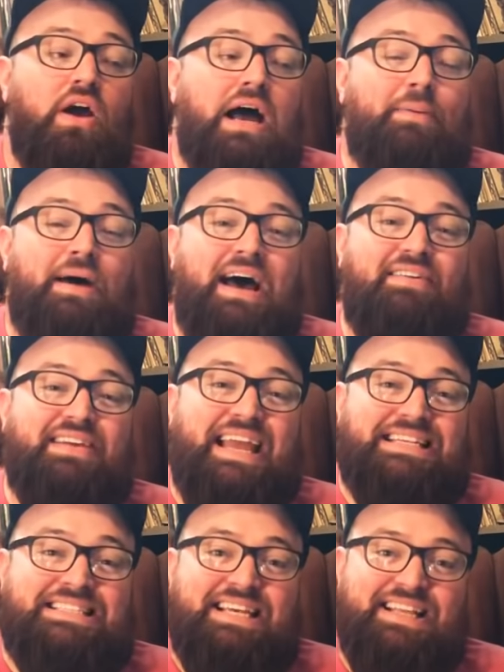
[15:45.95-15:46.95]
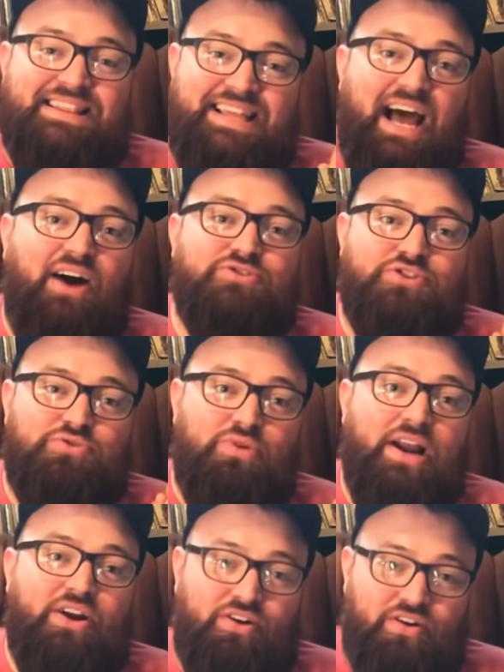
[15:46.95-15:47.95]
I'm having a 10,000
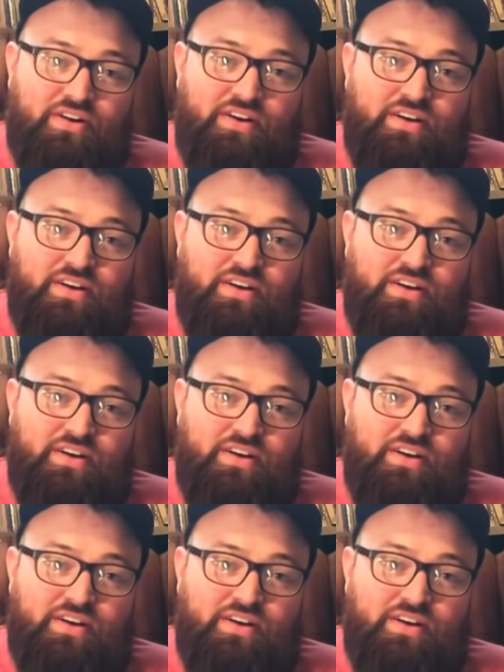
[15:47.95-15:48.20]
record